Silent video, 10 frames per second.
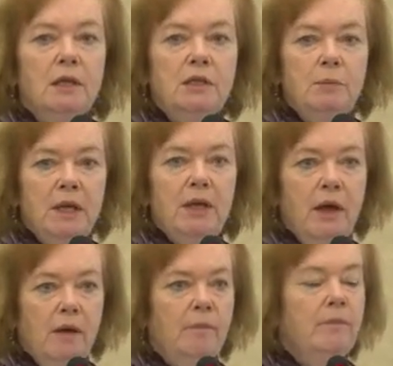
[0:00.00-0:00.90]
to
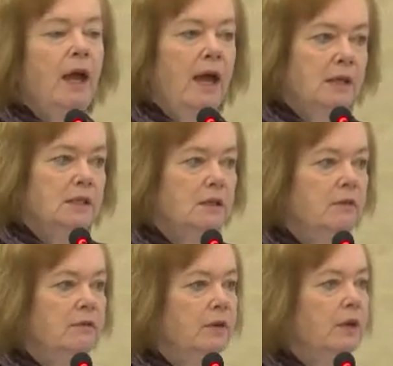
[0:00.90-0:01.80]
become
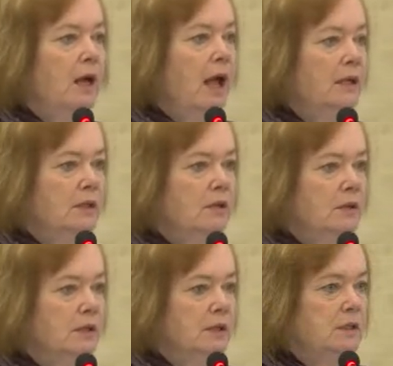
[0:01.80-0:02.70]
active
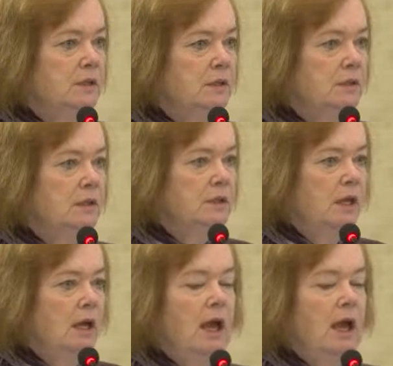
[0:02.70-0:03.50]
adult citizens.